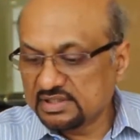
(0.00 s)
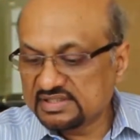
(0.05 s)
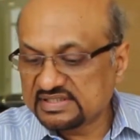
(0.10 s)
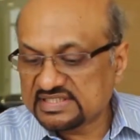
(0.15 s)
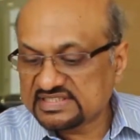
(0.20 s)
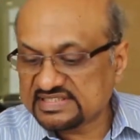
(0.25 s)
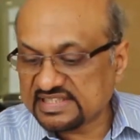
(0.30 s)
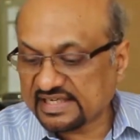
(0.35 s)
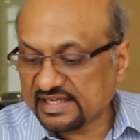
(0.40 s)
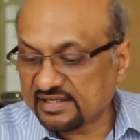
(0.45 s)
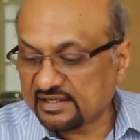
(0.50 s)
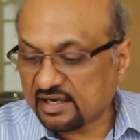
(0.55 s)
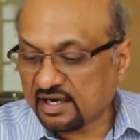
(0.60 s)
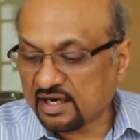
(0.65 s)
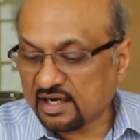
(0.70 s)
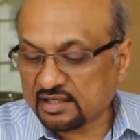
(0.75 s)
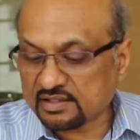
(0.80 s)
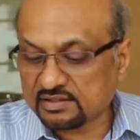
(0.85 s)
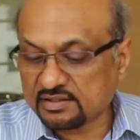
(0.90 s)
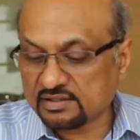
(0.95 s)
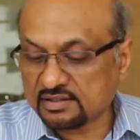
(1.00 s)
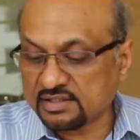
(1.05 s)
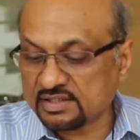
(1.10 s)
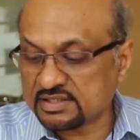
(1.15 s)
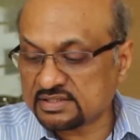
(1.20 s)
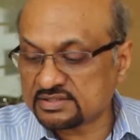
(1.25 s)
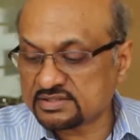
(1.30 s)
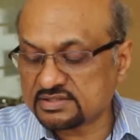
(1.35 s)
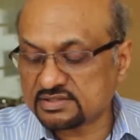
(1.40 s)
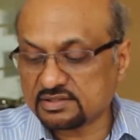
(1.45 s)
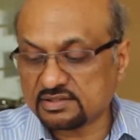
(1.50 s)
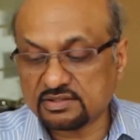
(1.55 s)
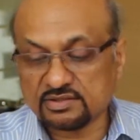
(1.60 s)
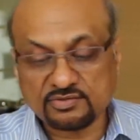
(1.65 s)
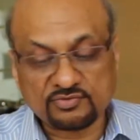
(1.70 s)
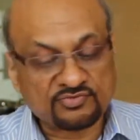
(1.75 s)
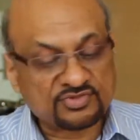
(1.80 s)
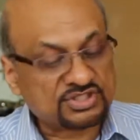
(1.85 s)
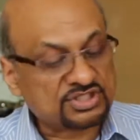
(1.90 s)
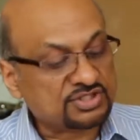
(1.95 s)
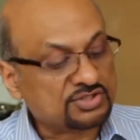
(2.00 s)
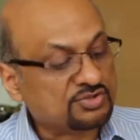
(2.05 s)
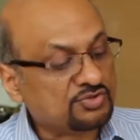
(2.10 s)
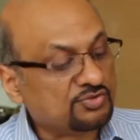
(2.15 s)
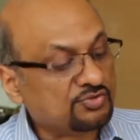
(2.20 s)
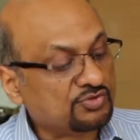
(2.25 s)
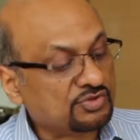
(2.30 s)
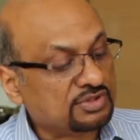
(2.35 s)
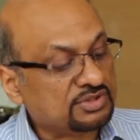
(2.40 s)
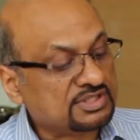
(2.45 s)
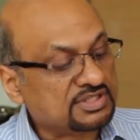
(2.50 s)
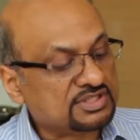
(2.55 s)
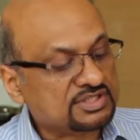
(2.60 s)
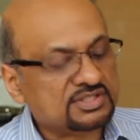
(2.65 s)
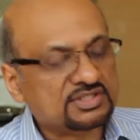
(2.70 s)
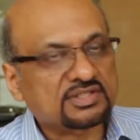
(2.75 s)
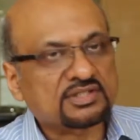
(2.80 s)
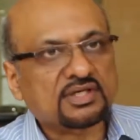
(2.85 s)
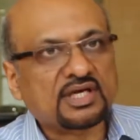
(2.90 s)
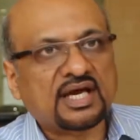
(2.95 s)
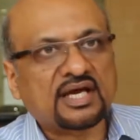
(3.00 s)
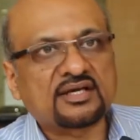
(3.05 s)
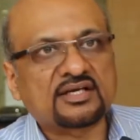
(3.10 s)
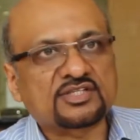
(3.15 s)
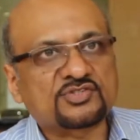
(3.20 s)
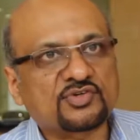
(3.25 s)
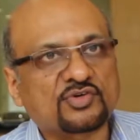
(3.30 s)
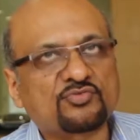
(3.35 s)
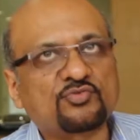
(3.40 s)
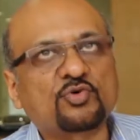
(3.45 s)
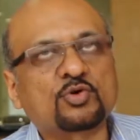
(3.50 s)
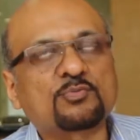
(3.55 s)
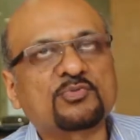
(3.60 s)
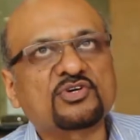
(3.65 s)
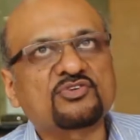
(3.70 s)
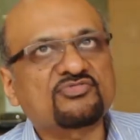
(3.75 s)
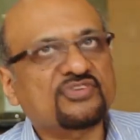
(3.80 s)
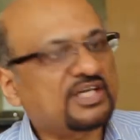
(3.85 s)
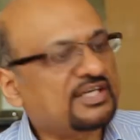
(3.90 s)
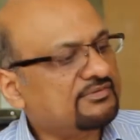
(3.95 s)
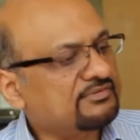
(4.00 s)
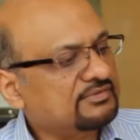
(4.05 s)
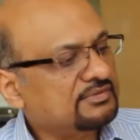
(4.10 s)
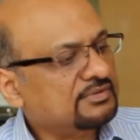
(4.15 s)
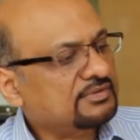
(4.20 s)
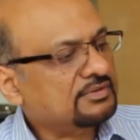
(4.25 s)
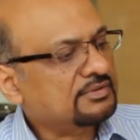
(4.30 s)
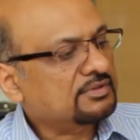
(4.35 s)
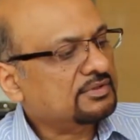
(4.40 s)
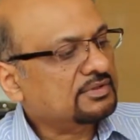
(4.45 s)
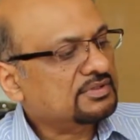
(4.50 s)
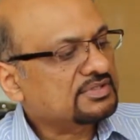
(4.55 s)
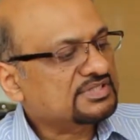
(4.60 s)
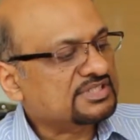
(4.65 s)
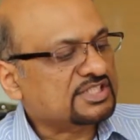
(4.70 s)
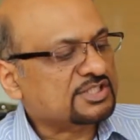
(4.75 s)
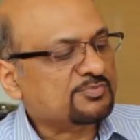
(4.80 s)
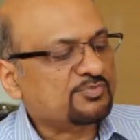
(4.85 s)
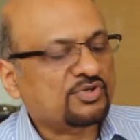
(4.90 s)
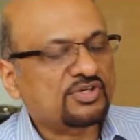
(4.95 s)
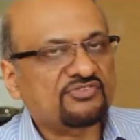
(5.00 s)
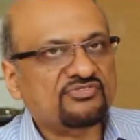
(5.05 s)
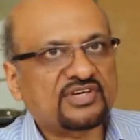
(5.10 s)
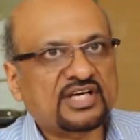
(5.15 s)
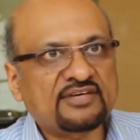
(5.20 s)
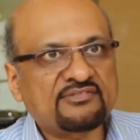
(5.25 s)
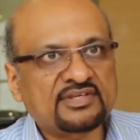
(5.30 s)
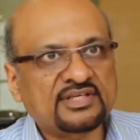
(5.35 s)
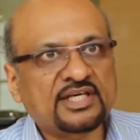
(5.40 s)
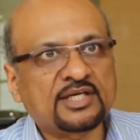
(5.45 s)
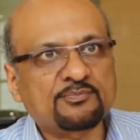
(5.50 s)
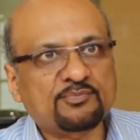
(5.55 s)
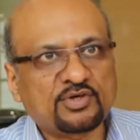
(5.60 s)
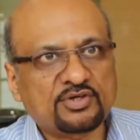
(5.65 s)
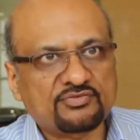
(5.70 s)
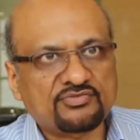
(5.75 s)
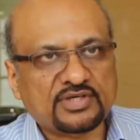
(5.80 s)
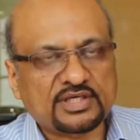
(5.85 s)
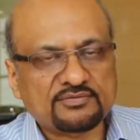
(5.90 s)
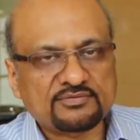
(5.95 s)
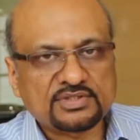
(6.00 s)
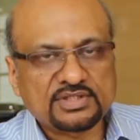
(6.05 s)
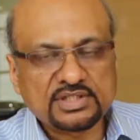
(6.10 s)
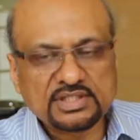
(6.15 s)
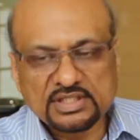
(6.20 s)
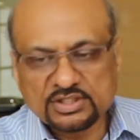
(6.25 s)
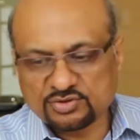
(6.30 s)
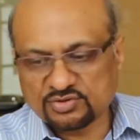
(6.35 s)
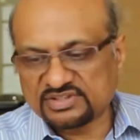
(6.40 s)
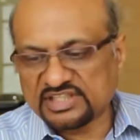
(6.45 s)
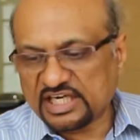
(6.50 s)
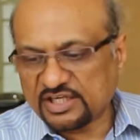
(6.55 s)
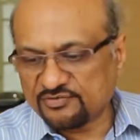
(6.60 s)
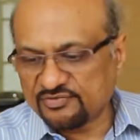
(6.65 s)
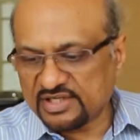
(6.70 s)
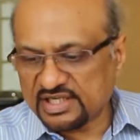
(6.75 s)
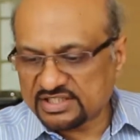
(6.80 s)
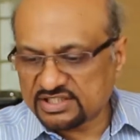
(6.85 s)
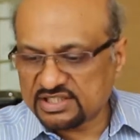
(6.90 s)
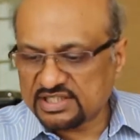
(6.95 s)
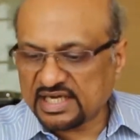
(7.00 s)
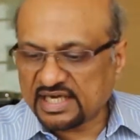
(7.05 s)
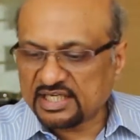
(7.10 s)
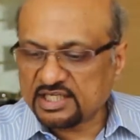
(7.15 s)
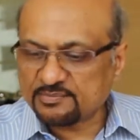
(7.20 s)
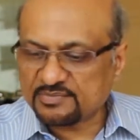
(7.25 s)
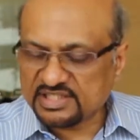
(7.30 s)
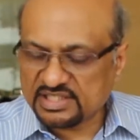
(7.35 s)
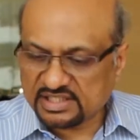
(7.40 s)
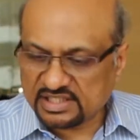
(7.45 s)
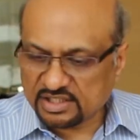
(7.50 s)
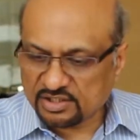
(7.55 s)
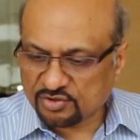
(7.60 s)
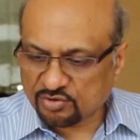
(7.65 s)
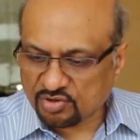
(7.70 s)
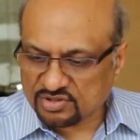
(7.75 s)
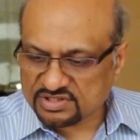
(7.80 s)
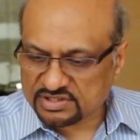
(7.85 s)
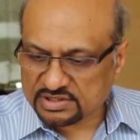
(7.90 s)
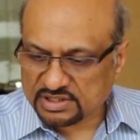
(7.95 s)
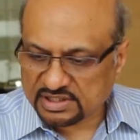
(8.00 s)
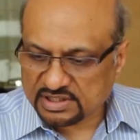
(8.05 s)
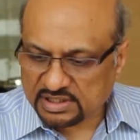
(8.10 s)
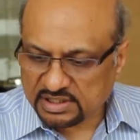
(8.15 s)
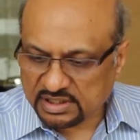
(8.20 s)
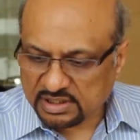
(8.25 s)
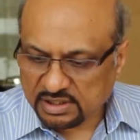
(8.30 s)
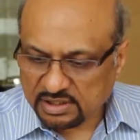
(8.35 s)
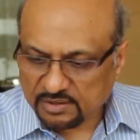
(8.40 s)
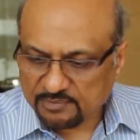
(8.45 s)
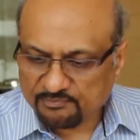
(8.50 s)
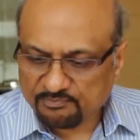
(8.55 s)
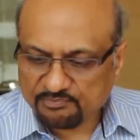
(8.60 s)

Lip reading: The second arc is which is this handles for 4.5, 6.5 and 8.5. So that way actually anybody can draw circle